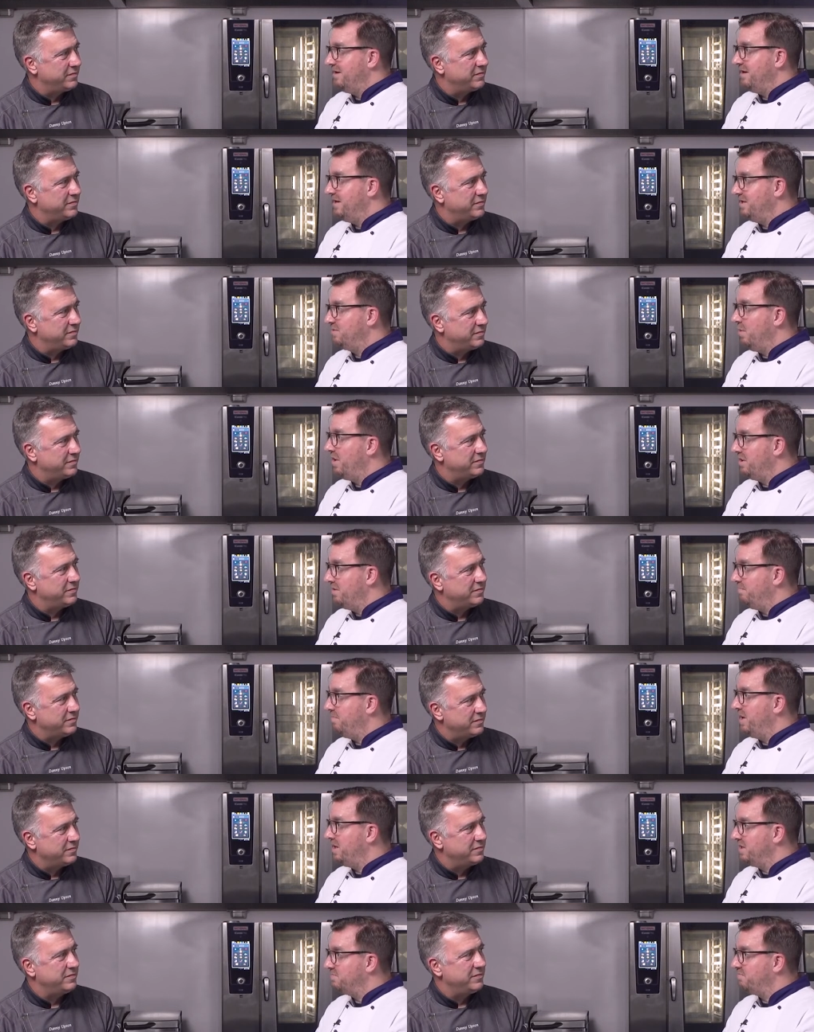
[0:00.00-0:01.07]
Speaker 1: is one of the
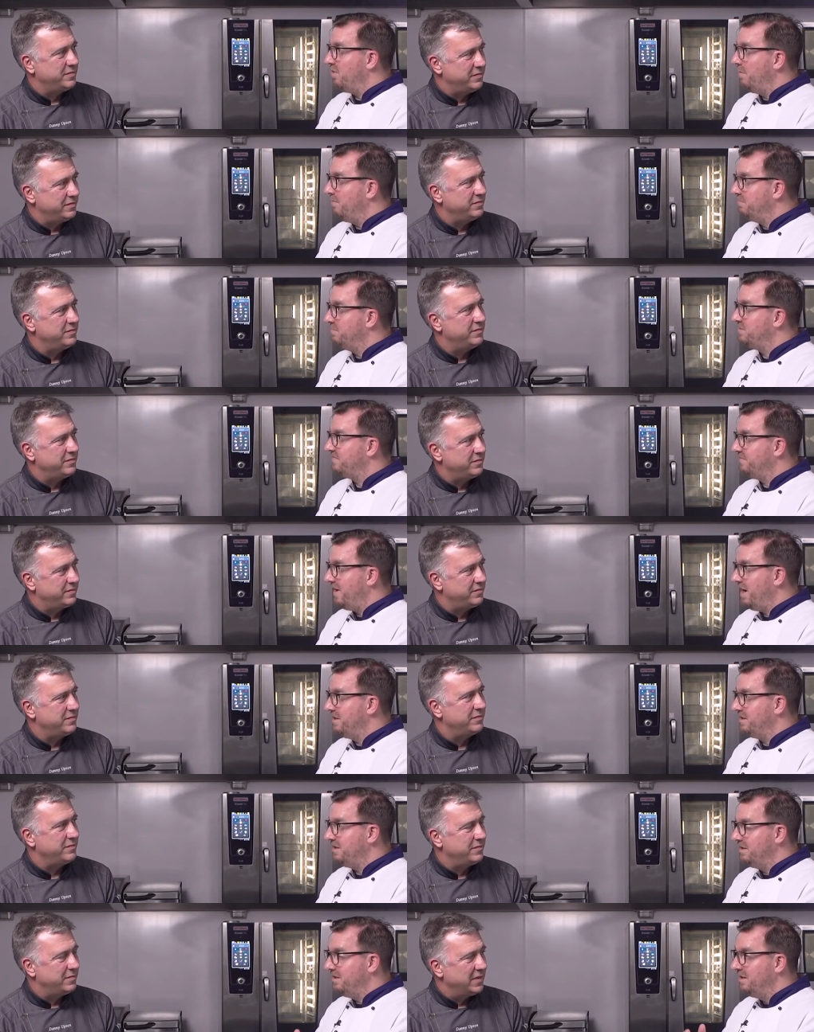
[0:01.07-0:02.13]
biggest problems
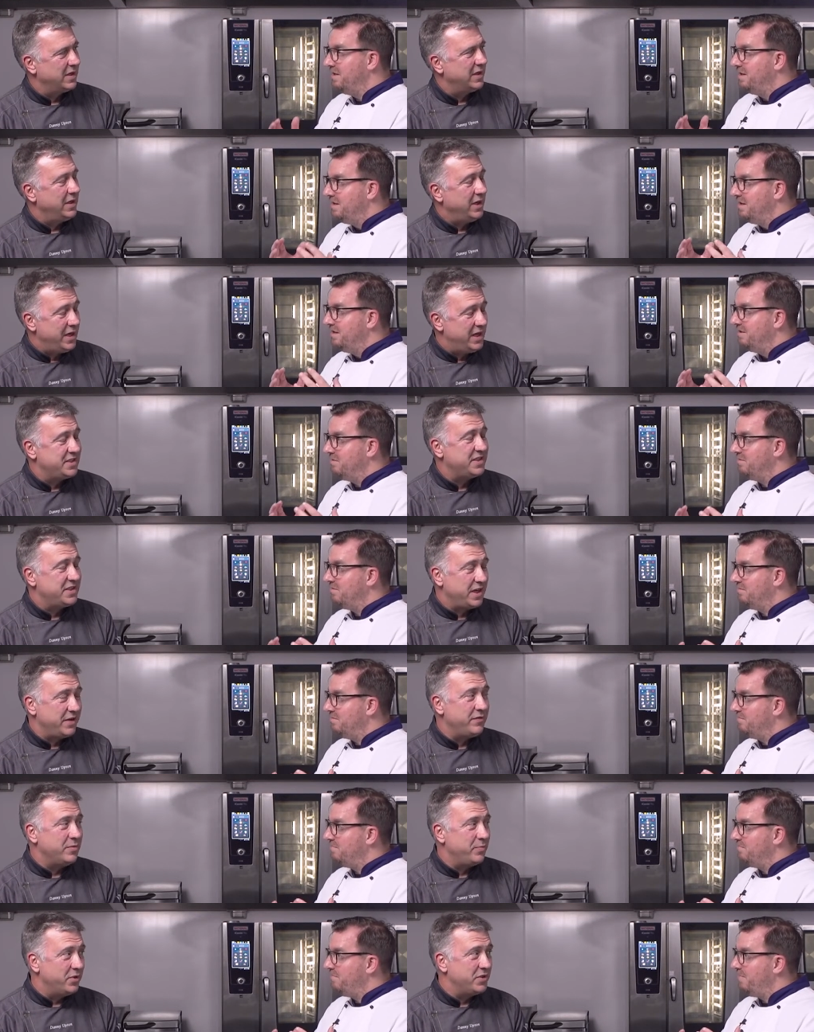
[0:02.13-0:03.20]
finding. And that's the same
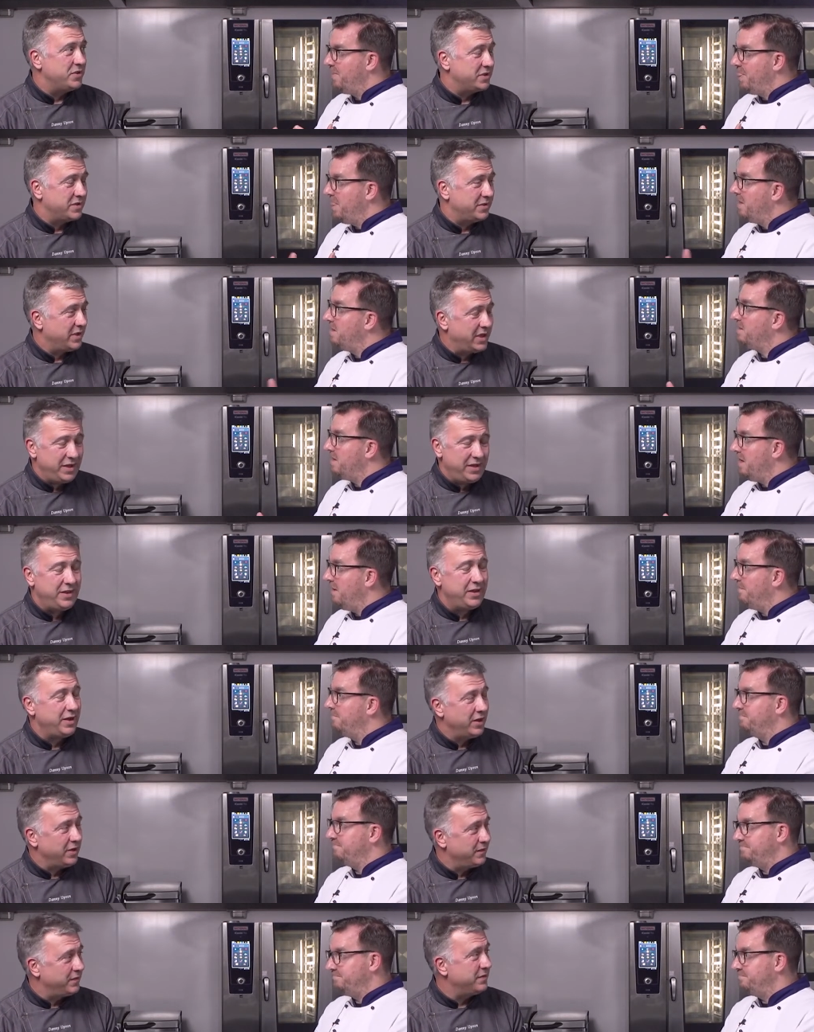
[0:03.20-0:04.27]
with the butchers.
Speaker 2: They're, yep. they're
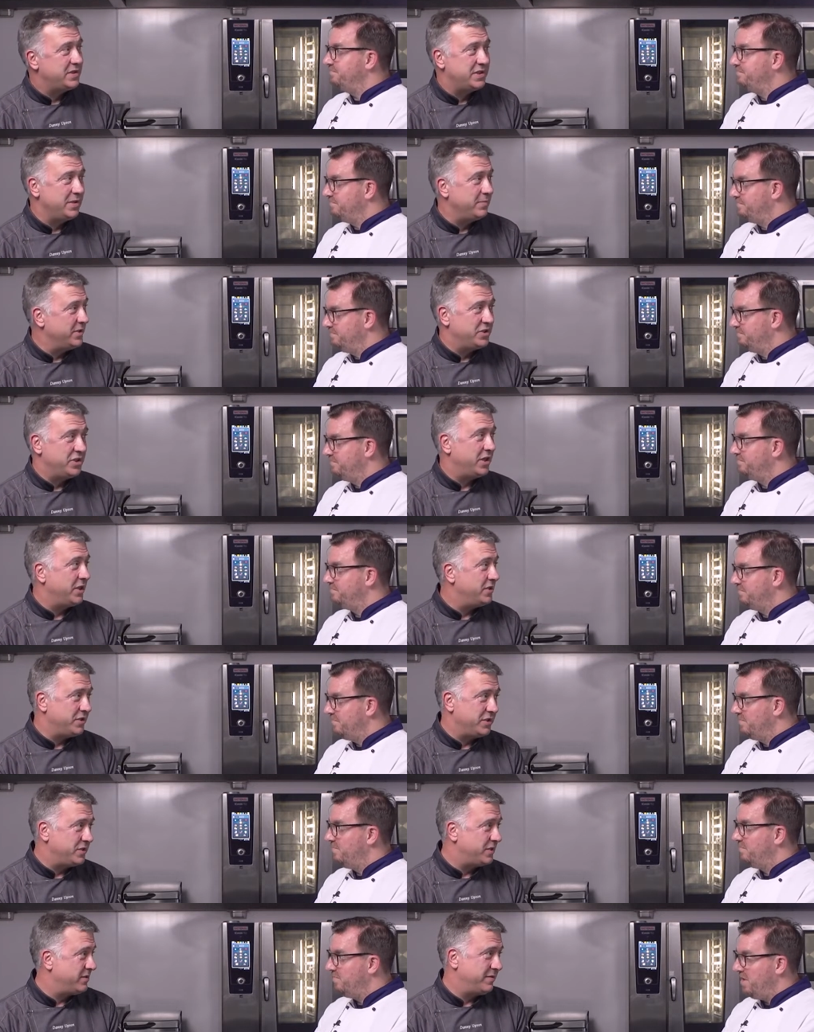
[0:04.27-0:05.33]
going through similar
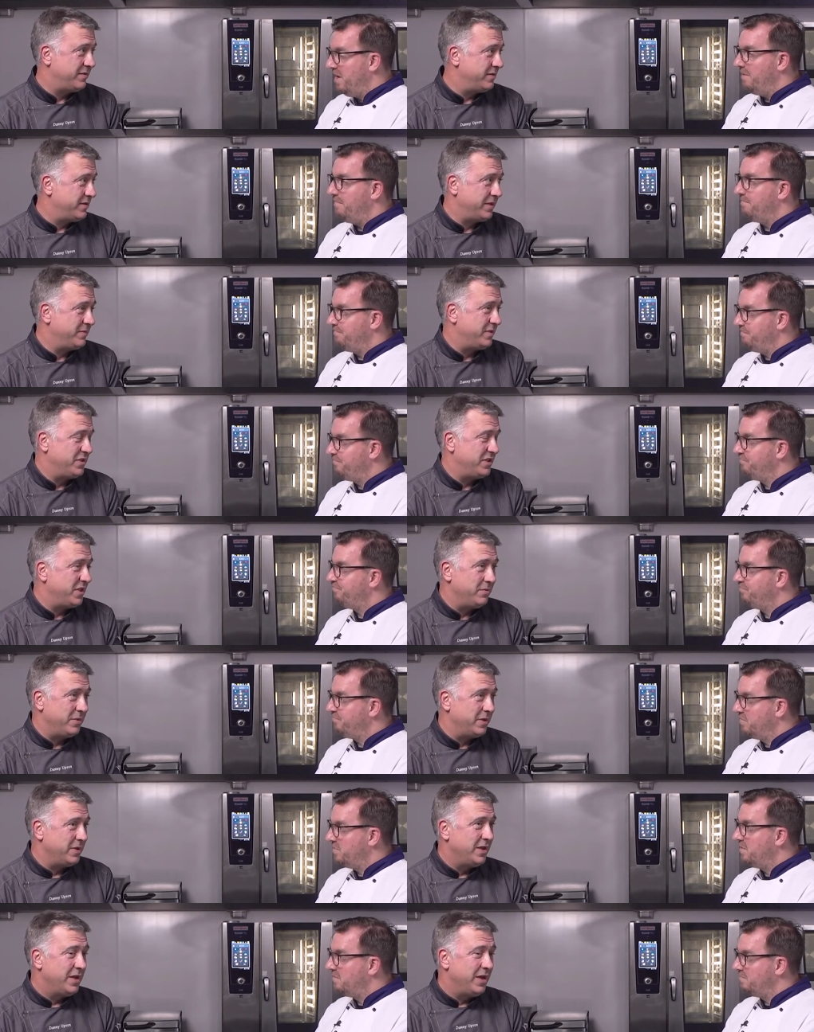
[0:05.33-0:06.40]
challenges. Yeah. That was a
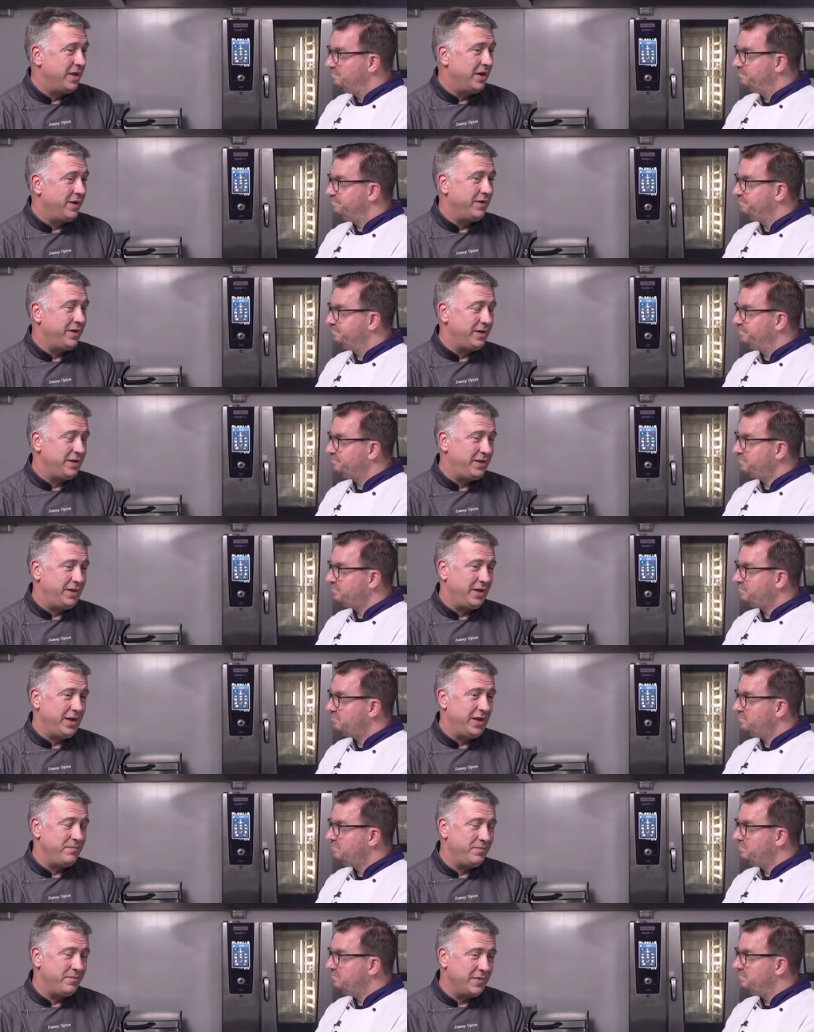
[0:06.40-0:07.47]
similar. I think
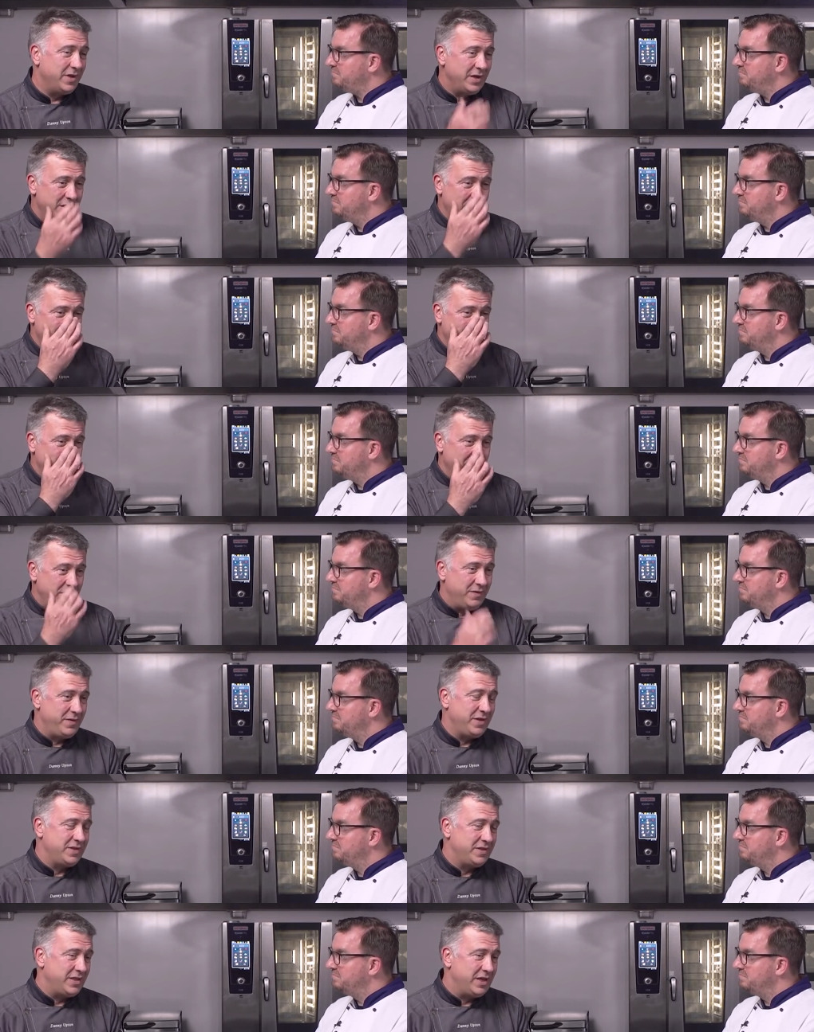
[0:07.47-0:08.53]
um, one of the
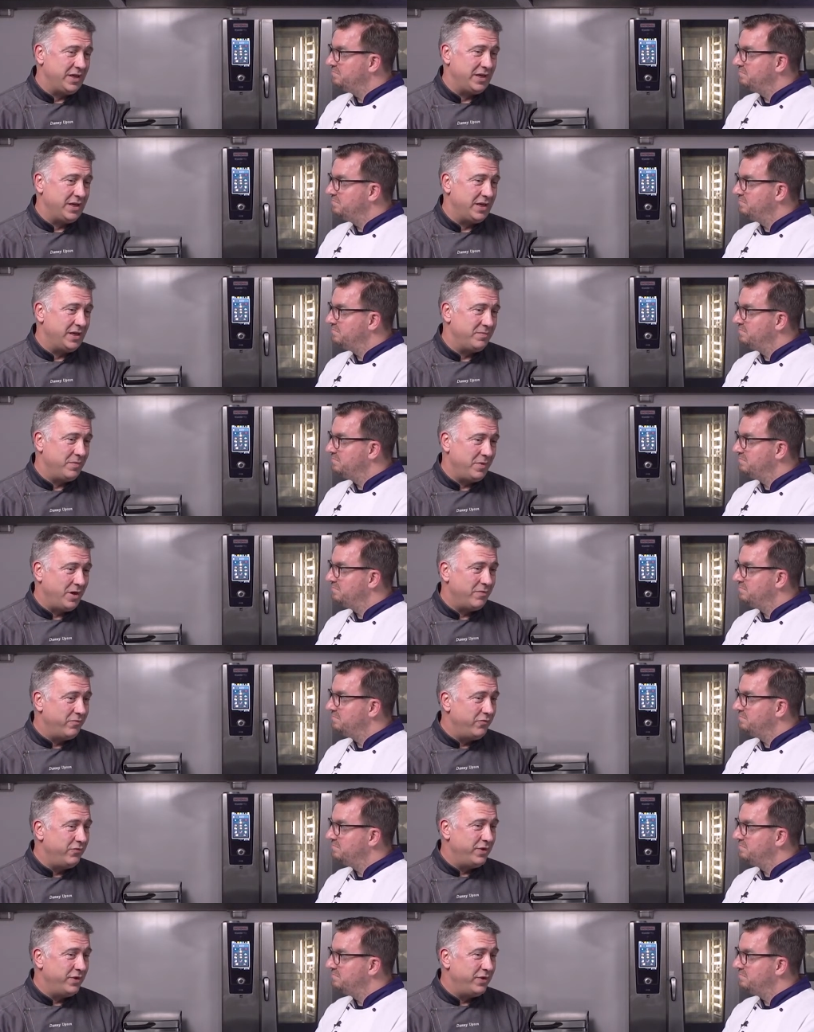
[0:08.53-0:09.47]
things that um, I'm